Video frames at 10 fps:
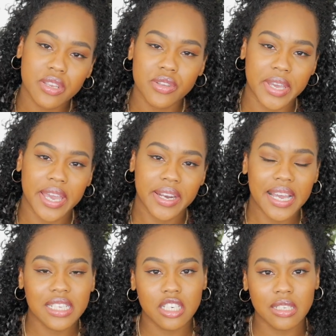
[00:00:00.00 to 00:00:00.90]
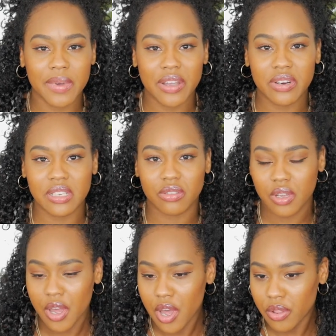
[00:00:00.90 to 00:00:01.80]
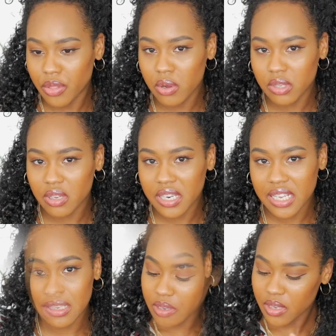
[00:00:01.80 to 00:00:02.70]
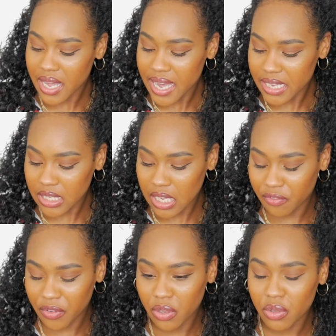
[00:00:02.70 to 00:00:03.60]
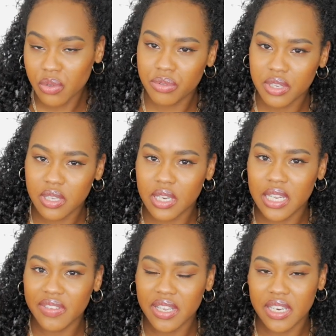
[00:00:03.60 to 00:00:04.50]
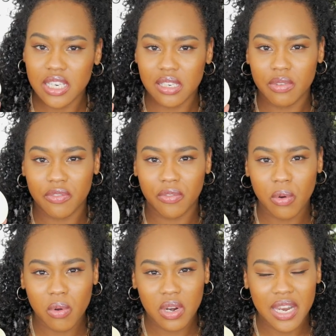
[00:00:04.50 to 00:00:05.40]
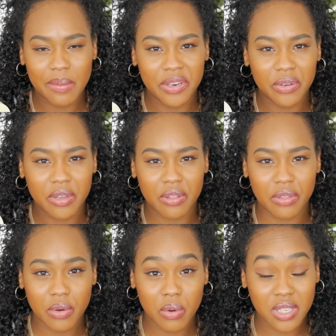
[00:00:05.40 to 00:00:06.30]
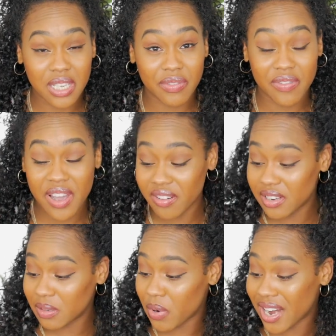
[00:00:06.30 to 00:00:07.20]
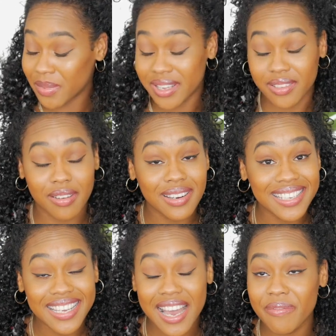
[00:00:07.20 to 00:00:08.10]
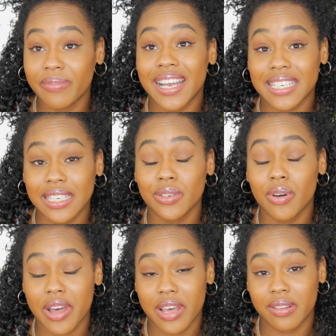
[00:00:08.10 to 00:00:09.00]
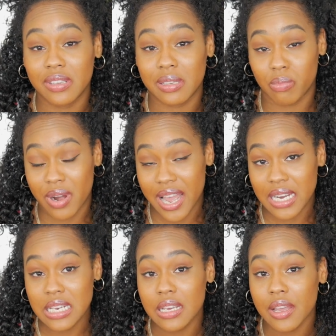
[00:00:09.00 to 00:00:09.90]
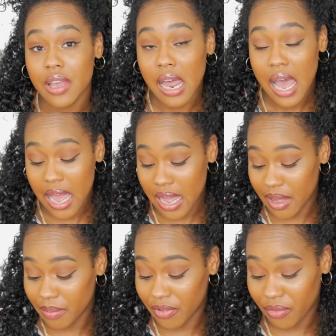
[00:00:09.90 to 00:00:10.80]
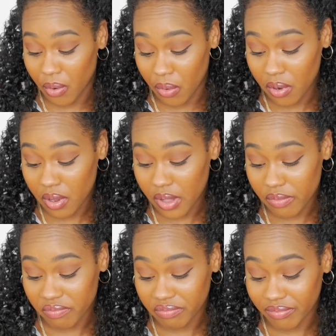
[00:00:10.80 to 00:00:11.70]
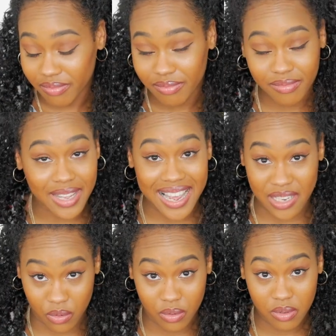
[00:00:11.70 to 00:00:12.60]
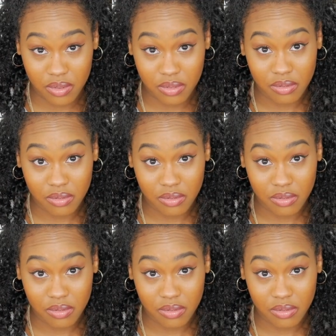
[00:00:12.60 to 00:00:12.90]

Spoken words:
okay. That's just my honest thoughts on this. So guys, if you use this leave-in conditioner before, let me know your thoughts, if you've heard of this brand, because honestly I've actually not heard of this brand before at all.